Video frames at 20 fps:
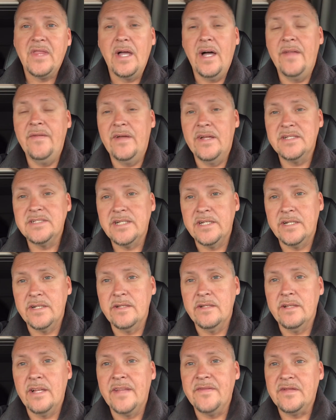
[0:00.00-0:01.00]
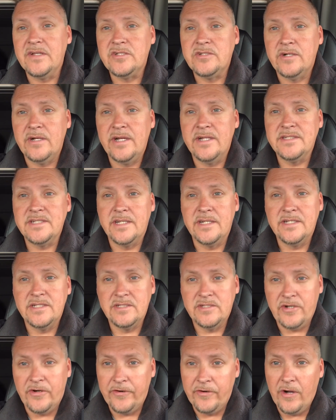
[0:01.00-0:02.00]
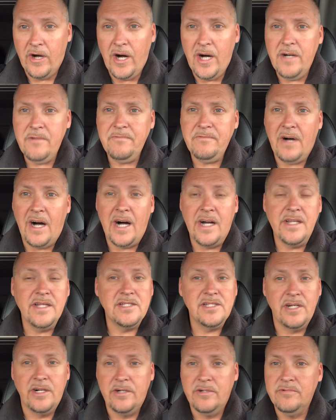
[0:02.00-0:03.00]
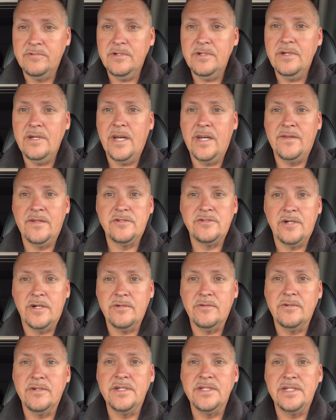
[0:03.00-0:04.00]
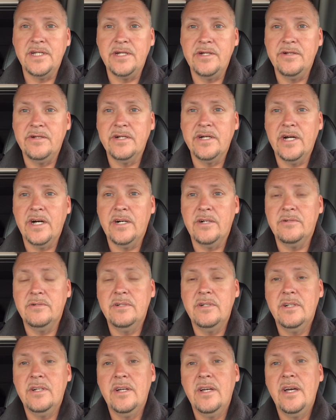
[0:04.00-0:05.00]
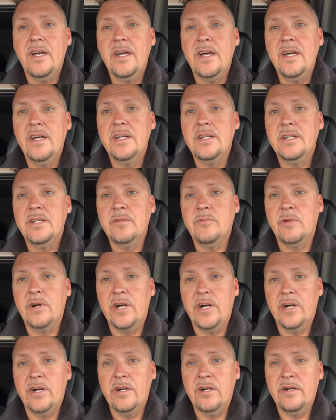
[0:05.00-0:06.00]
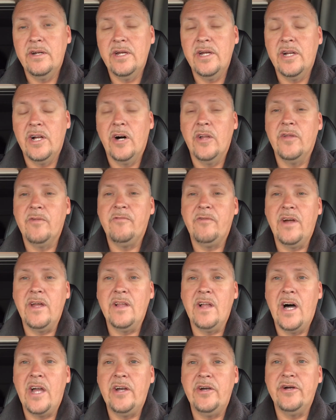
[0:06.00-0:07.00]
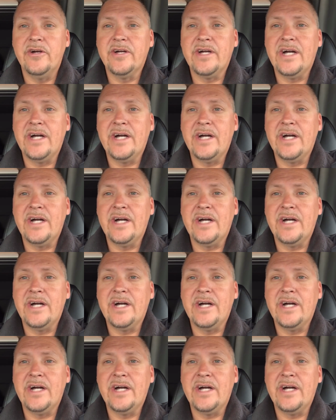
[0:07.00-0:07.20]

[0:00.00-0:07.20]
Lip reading: And then it's going to it's going to turn off on its own, and the truck will continue to go. where, you know, the Freightliner, you're